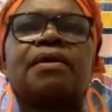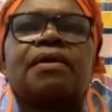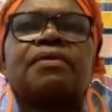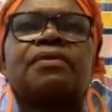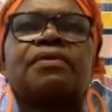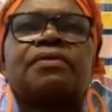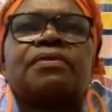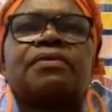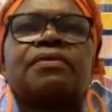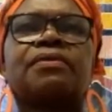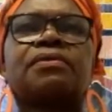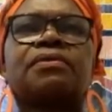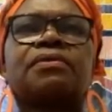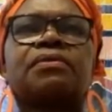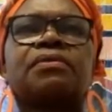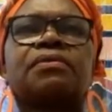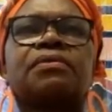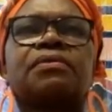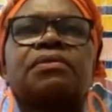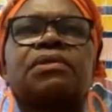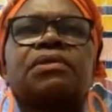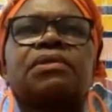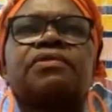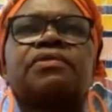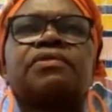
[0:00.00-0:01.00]
Or
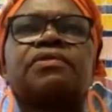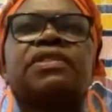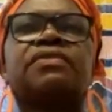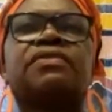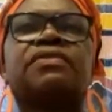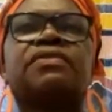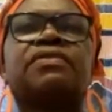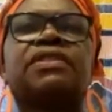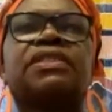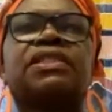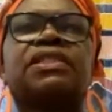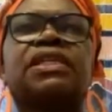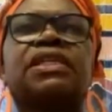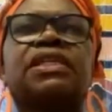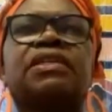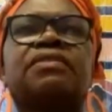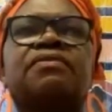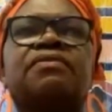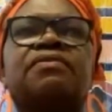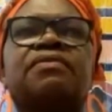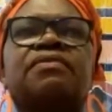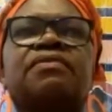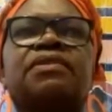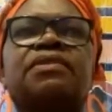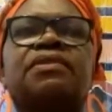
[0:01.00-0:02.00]
even if it's
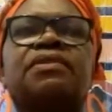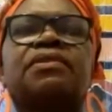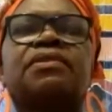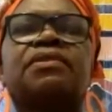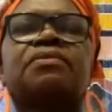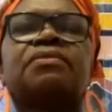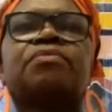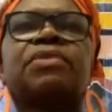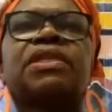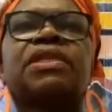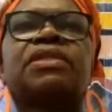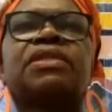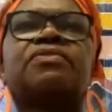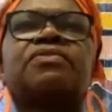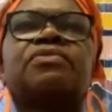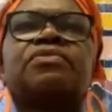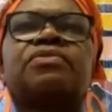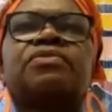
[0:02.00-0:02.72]
heavy, make